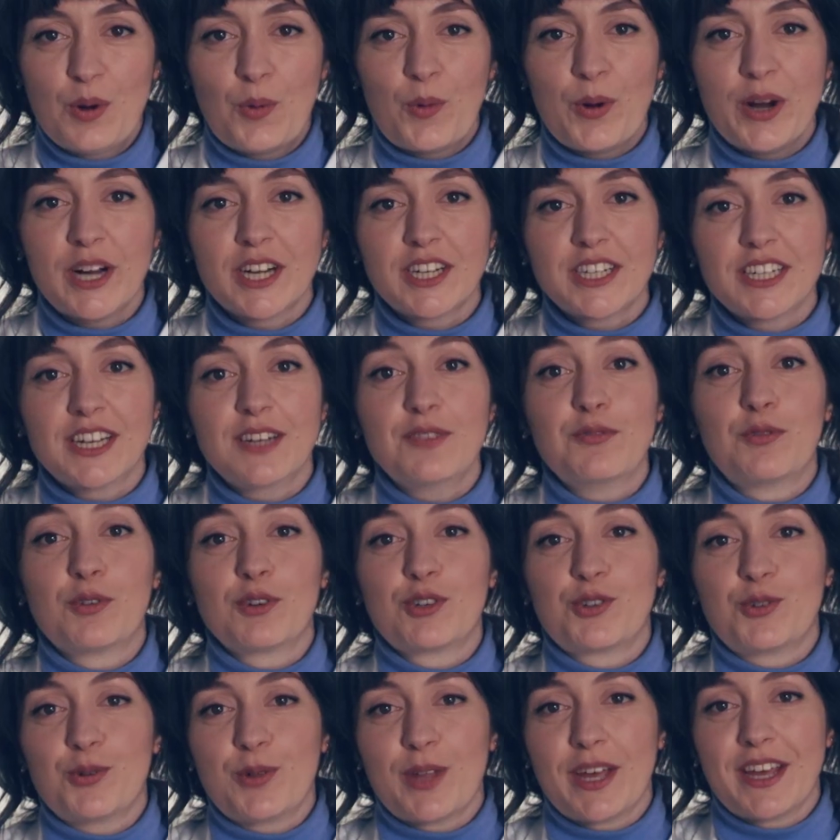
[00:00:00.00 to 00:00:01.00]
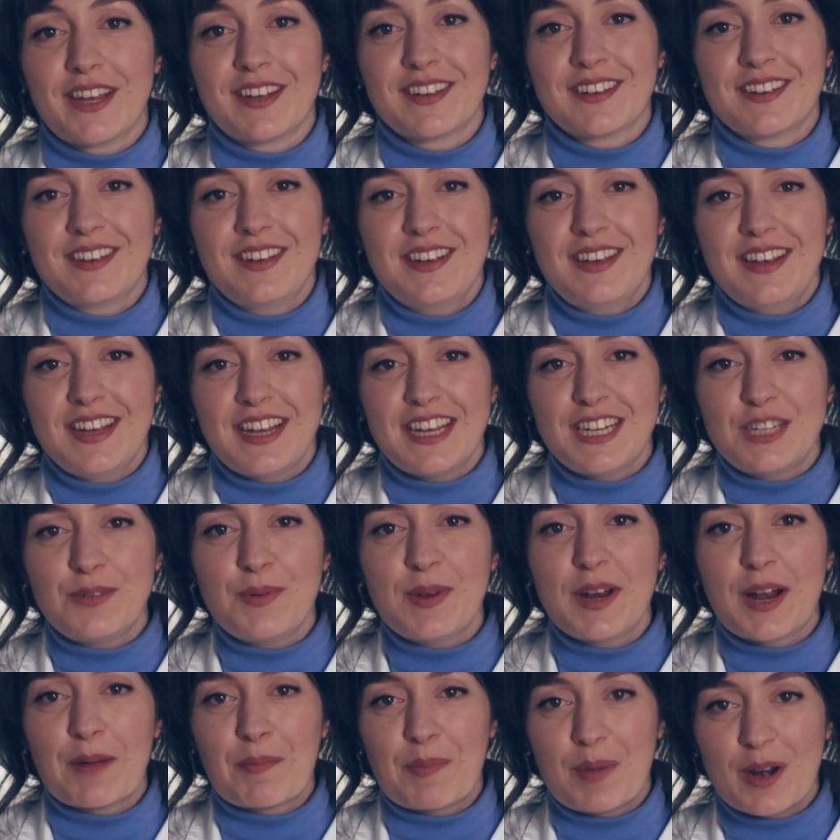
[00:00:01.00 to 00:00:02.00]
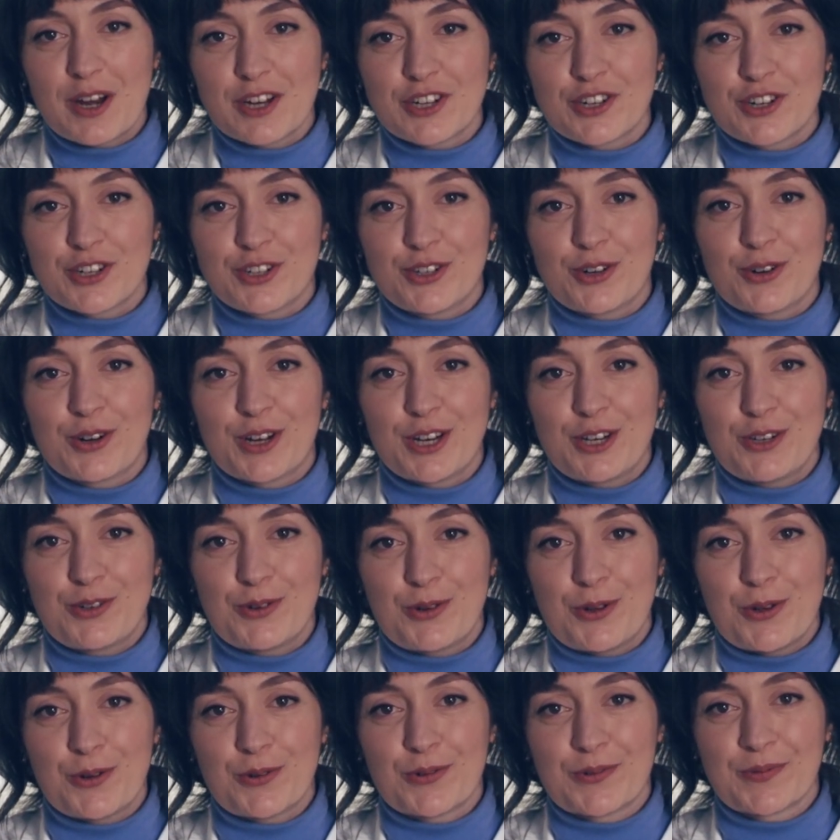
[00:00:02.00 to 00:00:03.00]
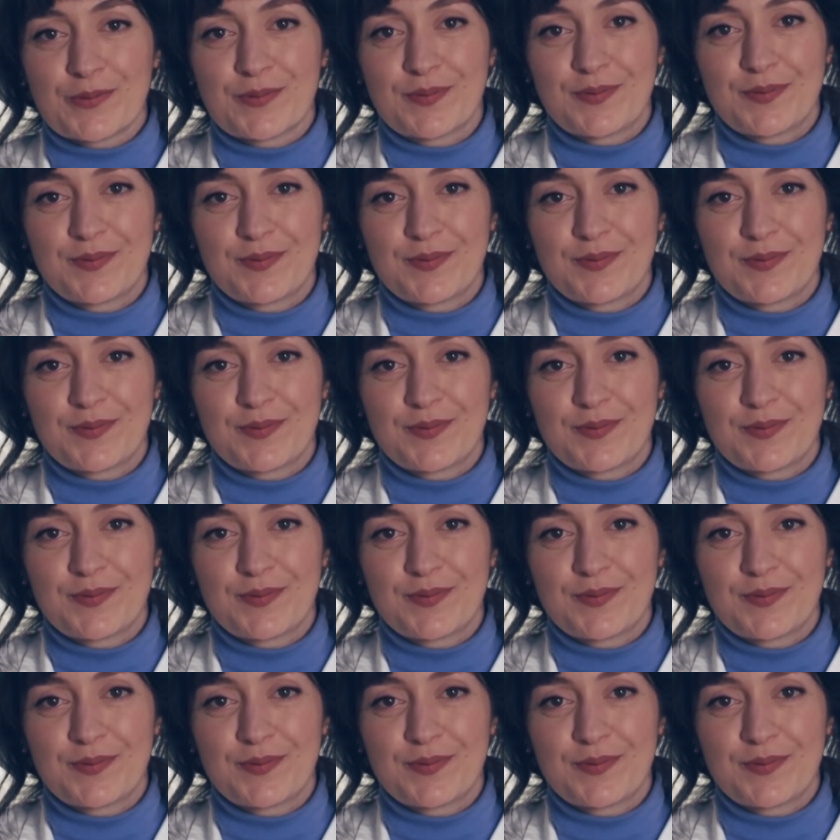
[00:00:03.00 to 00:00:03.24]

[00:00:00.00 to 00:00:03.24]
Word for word: We are done for today. It's been a pleasure talking to you.